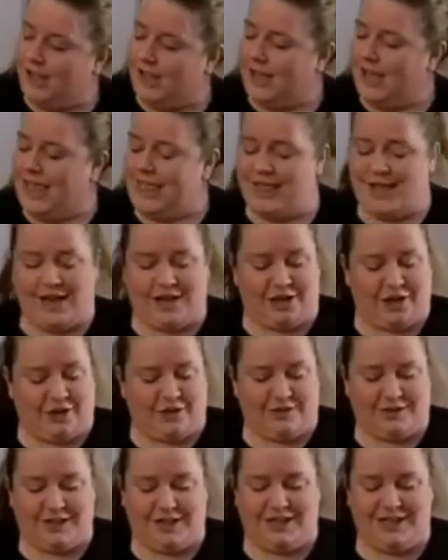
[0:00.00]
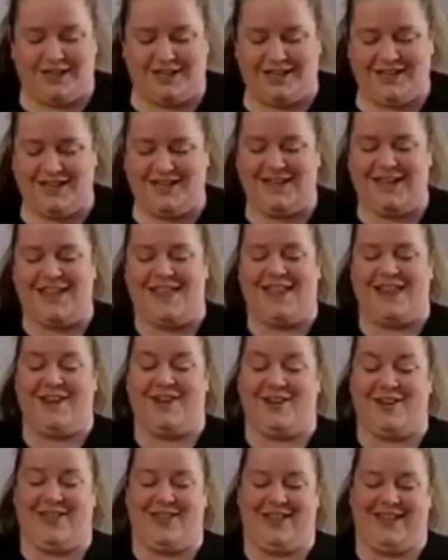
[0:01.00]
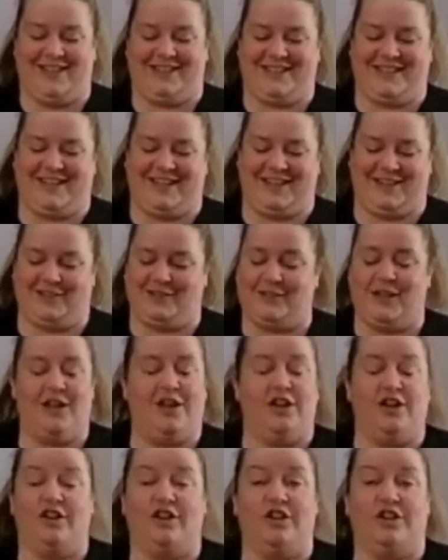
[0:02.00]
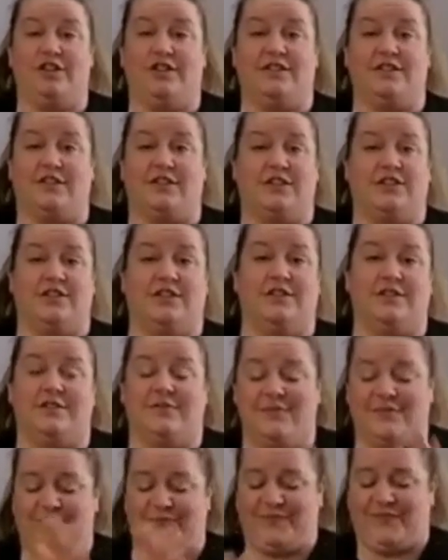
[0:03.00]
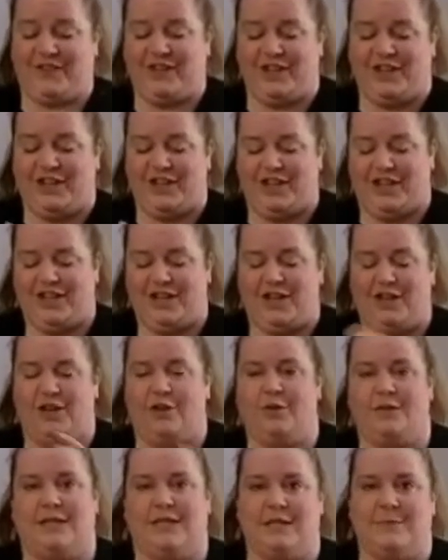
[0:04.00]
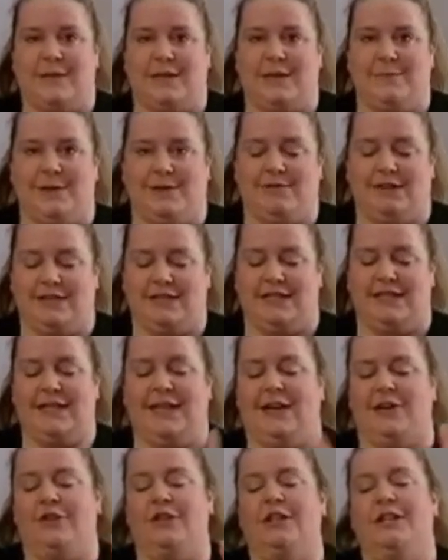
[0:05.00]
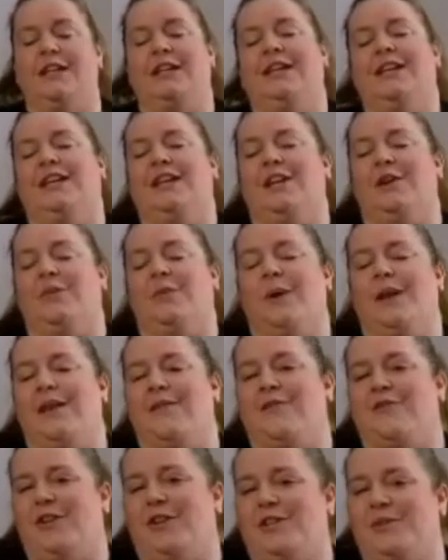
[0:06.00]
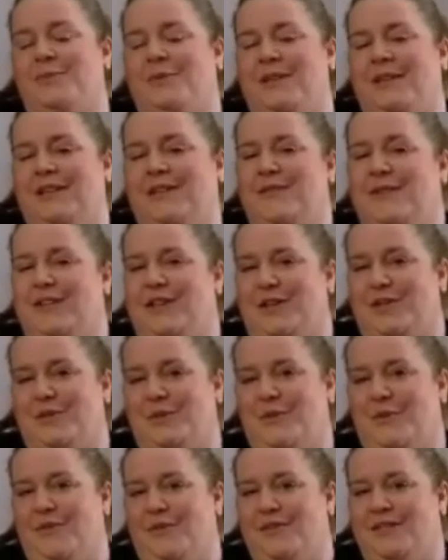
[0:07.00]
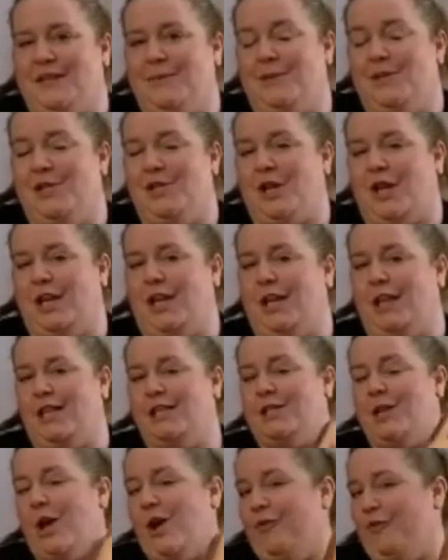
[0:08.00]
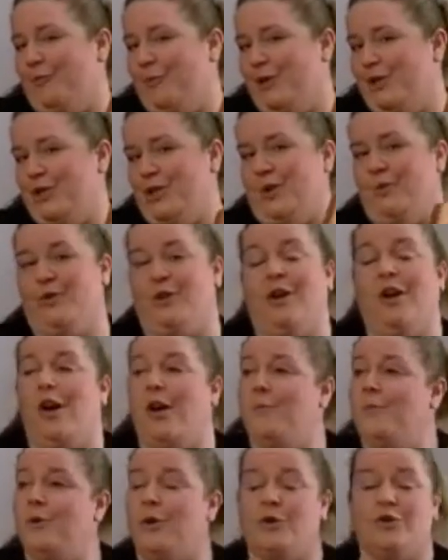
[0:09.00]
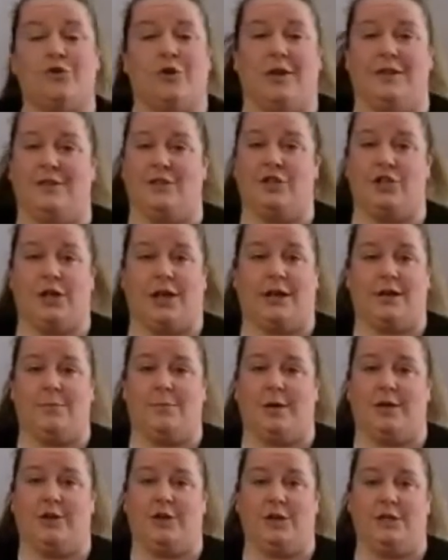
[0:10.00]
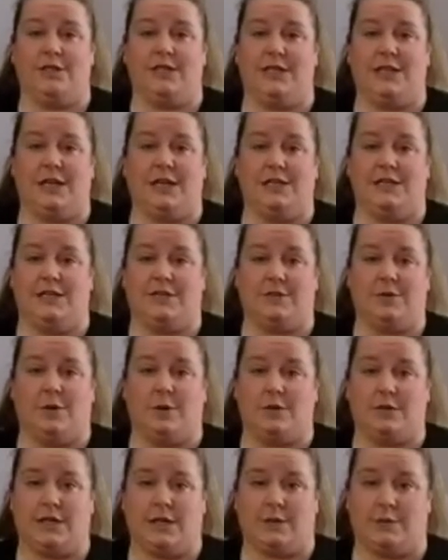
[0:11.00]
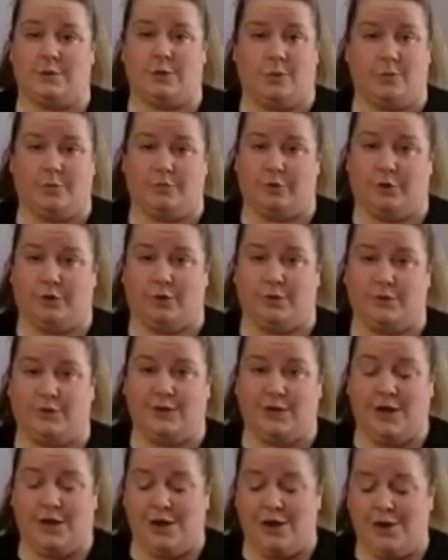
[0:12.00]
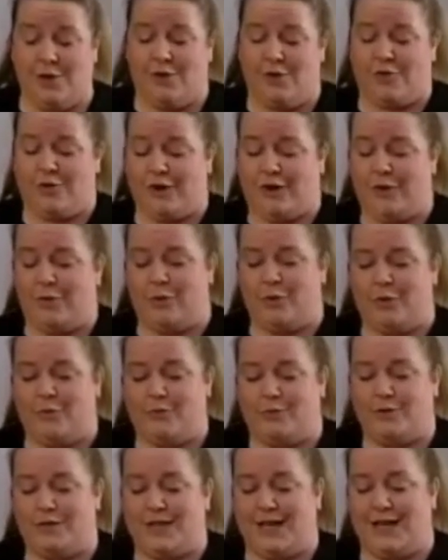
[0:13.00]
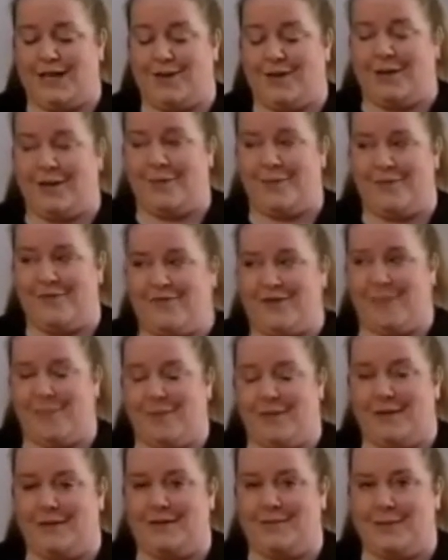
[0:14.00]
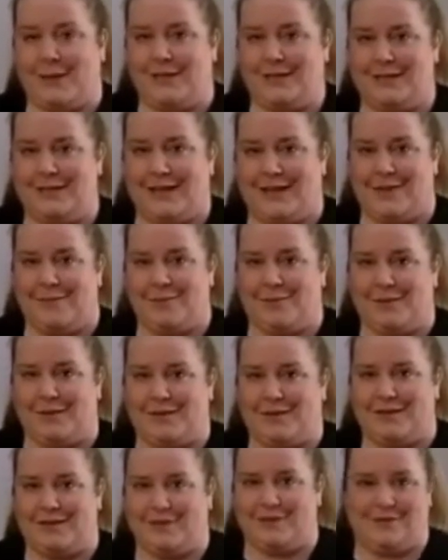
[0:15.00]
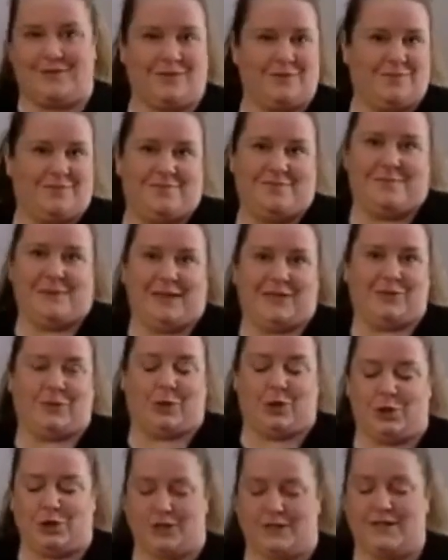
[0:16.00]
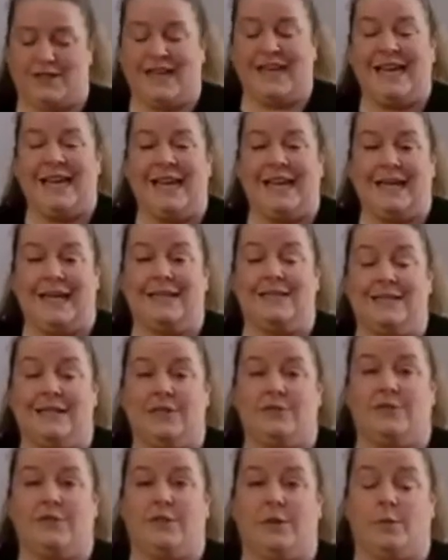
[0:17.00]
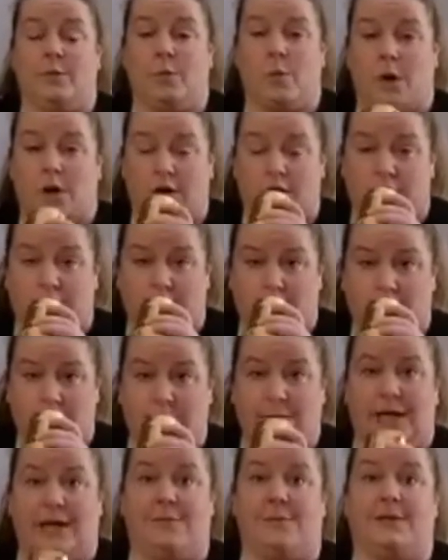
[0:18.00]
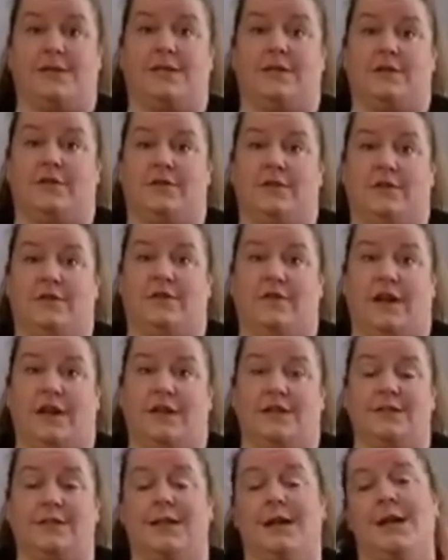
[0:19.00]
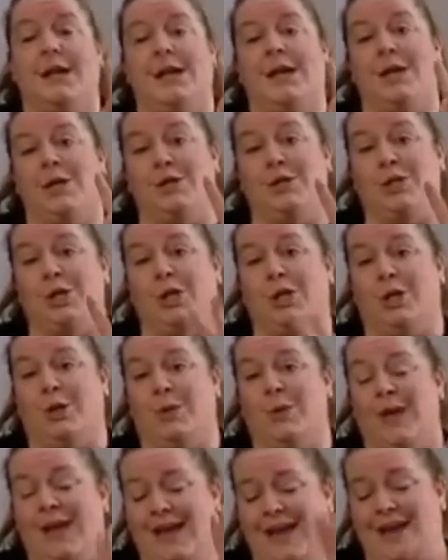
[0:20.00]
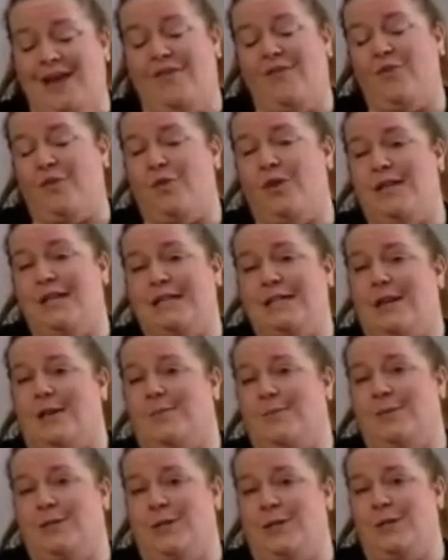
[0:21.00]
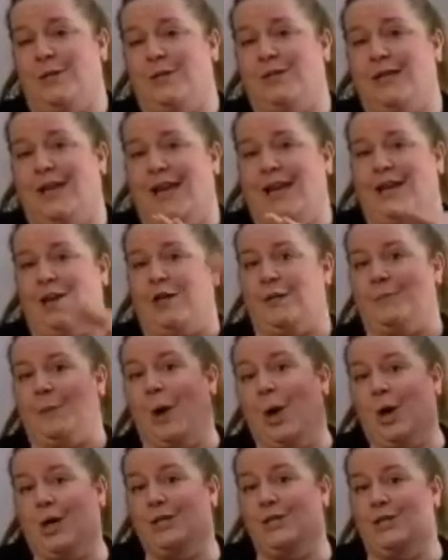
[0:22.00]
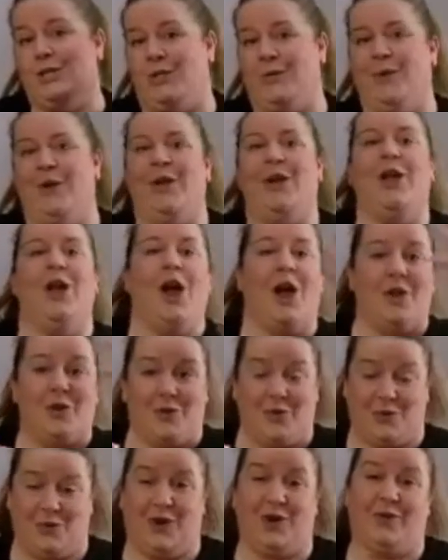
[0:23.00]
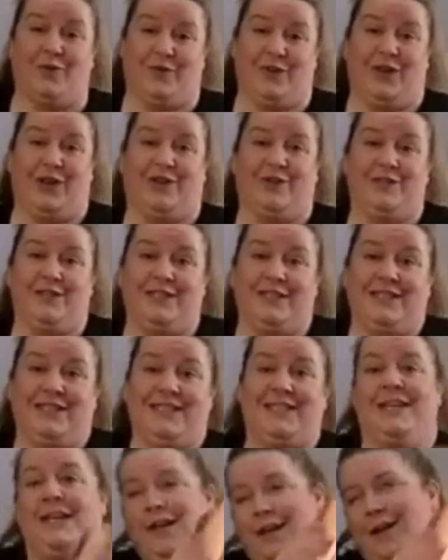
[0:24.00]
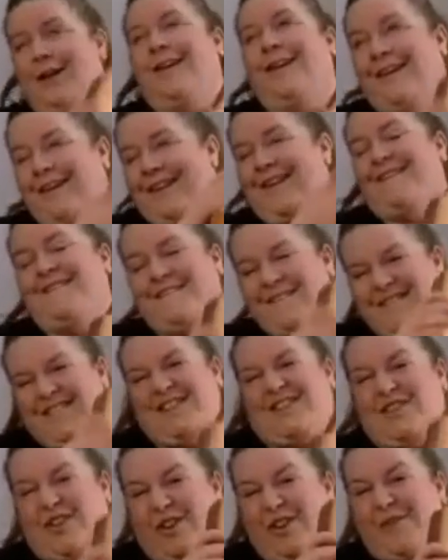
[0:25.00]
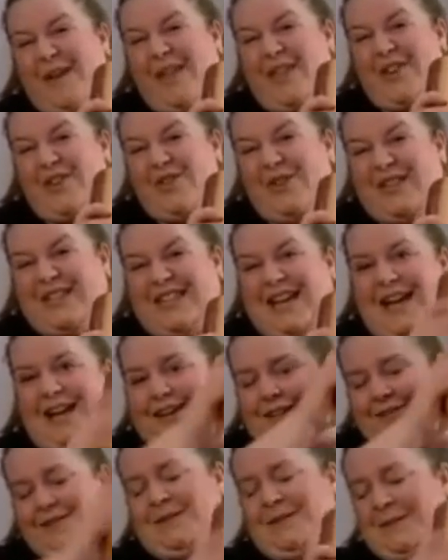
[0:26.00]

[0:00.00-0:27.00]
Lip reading: In that goes, and then on this goes. Honest to goodness, lockdown's making me crazy. Now, whenever I do one of these videos, you often see me shaking this over my shoulder. I'm not trying to channel my 1980s cocktail Tom Cruise, or pretend like I'm a fabulous West End barista mixologist. It is literally so, one, I don't smack myself in the face, and two, if your lid comes loose, it goes behind you and not all over you. Sorry about the noise, gang.